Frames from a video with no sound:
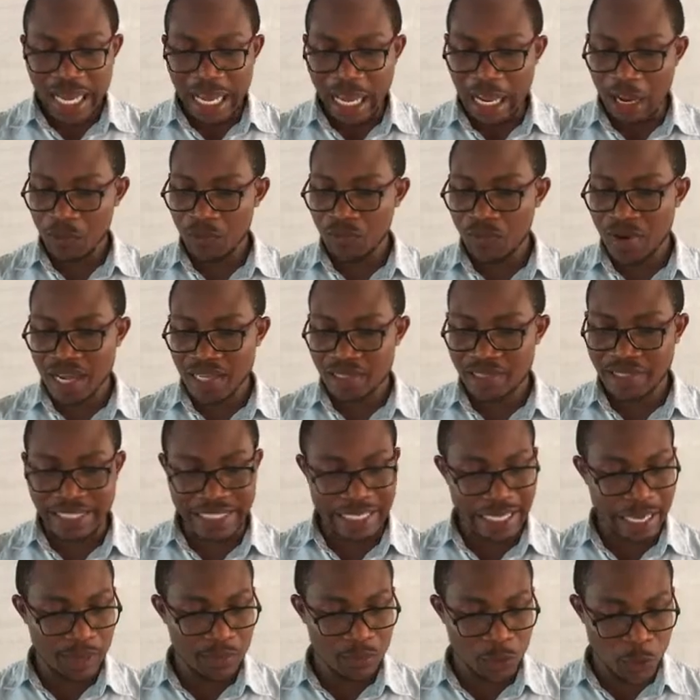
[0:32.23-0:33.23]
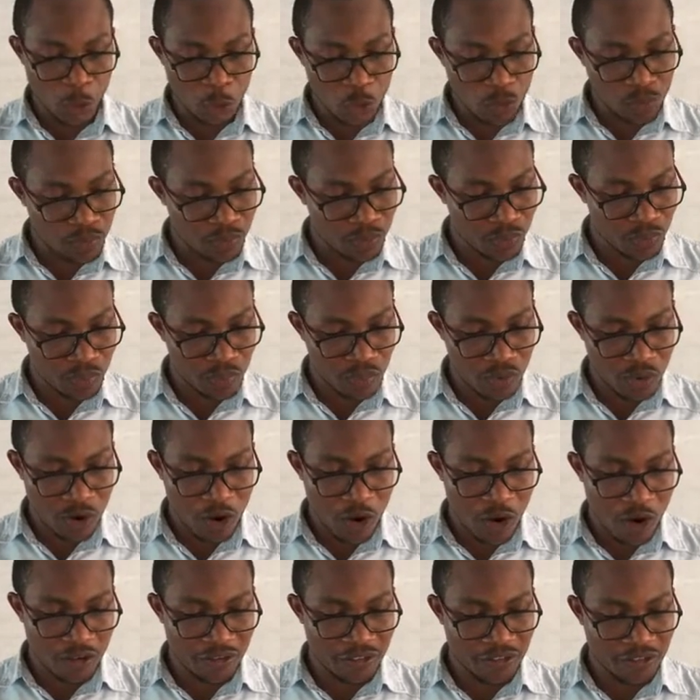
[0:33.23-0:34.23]
100 cm cube
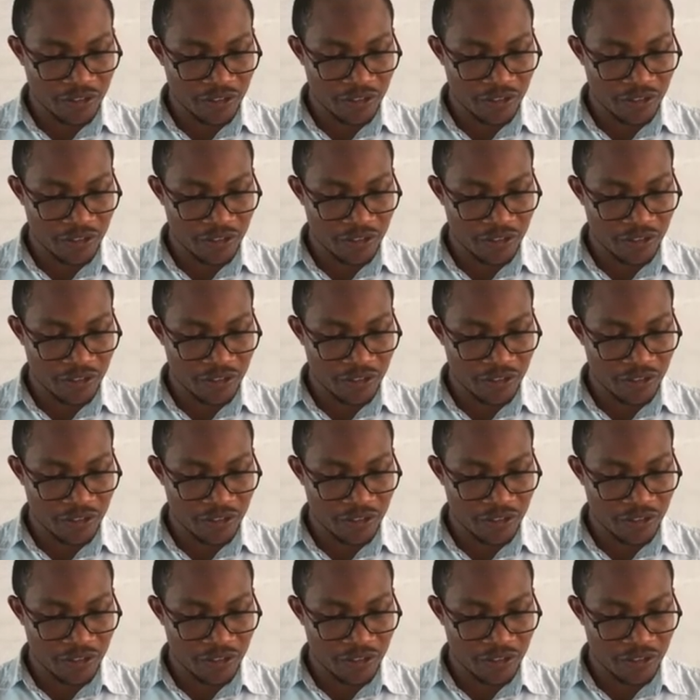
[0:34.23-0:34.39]
of